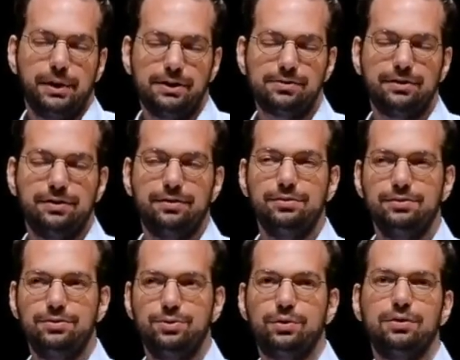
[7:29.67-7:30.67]
basically
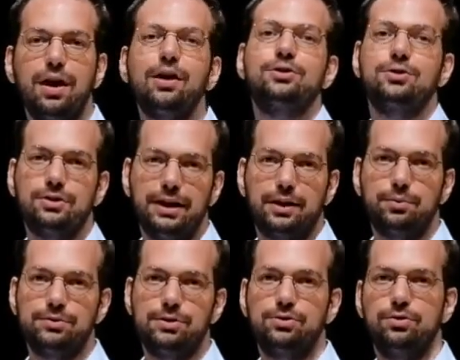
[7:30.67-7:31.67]
do a logical
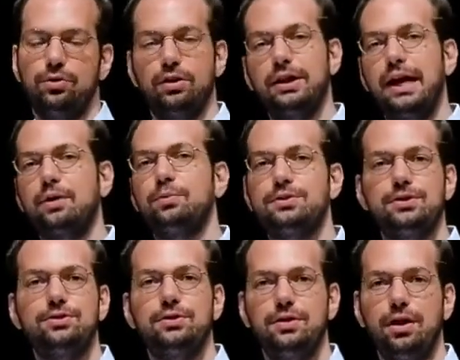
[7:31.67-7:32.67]
acquisition or an
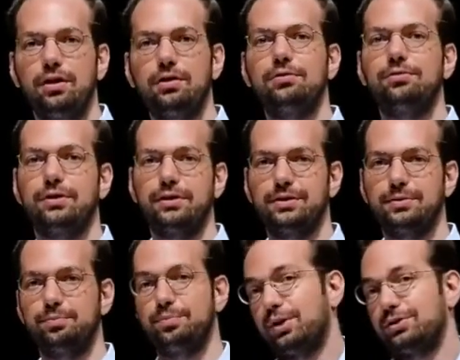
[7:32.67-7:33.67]
acquisition of
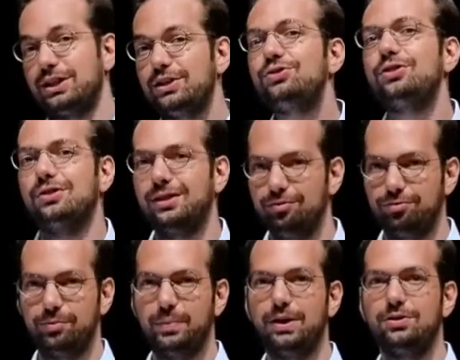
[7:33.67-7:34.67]
the partition
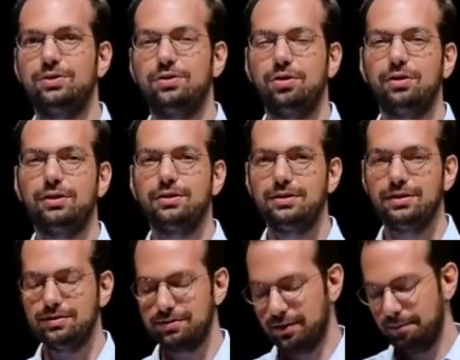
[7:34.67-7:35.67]
information on the
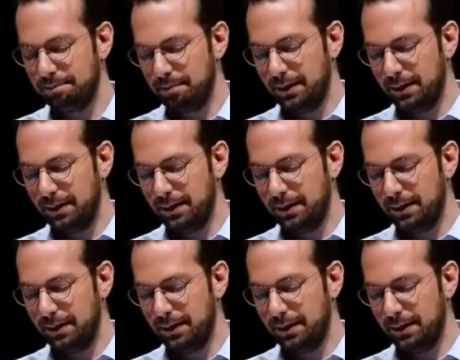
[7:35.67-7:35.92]
disk.